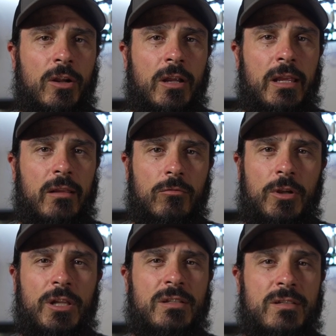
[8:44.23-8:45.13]
it
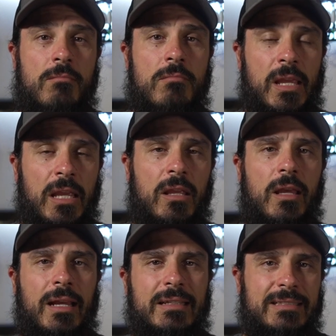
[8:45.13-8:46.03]
really, to me,
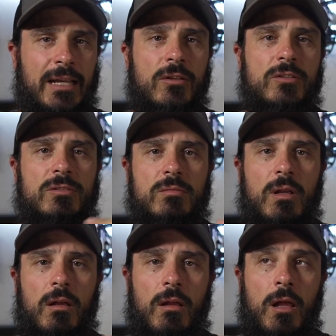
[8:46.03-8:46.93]
excels
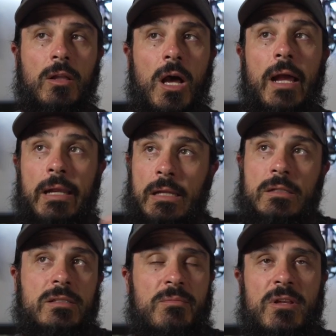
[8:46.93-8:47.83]
a lot in
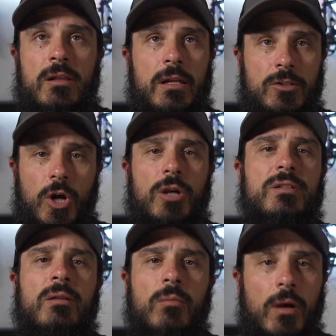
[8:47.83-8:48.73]
something like dark
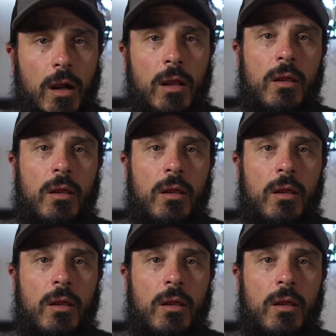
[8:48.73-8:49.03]
timber,